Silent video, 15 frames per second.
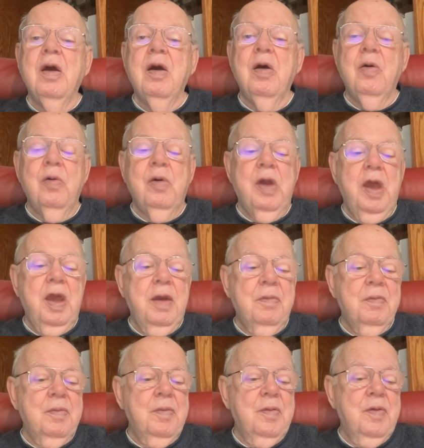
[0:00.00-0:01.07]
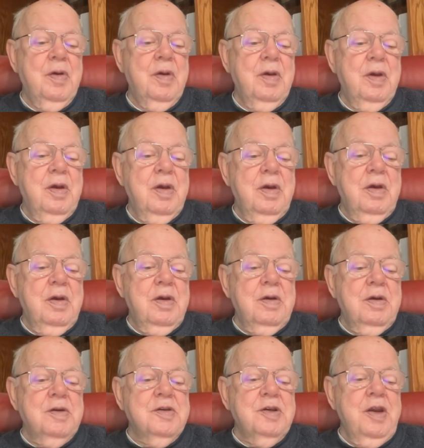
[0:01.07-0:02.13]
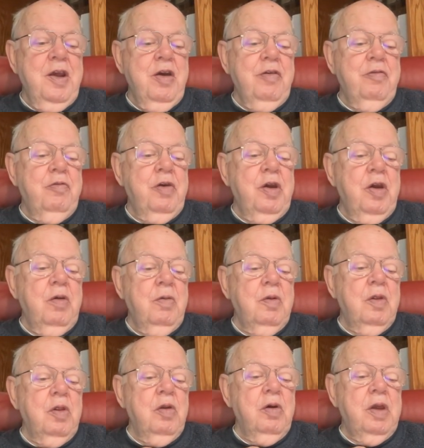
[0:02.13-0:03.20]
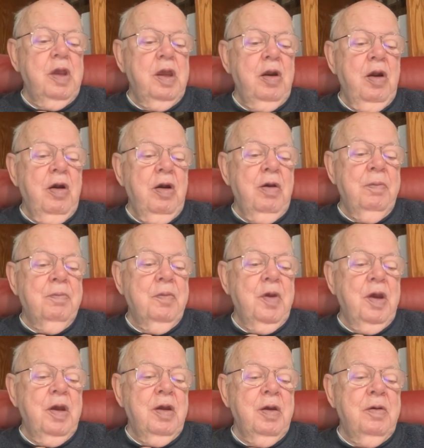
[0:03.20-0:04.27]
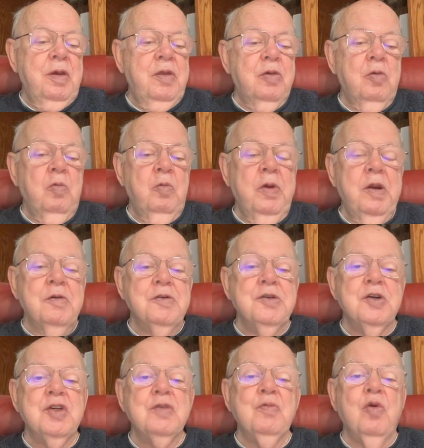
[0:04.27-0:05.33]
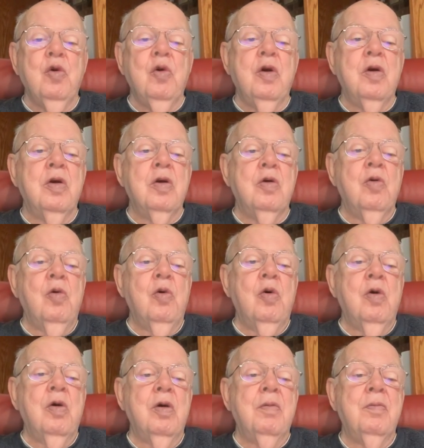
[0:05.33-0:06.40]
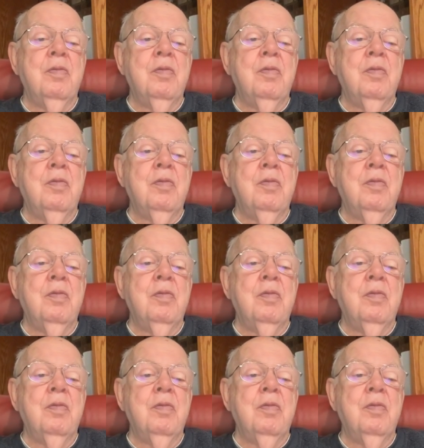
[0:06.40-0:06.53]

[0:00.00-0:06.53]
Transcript: Okay. So now if we look in our either Windows Explorer or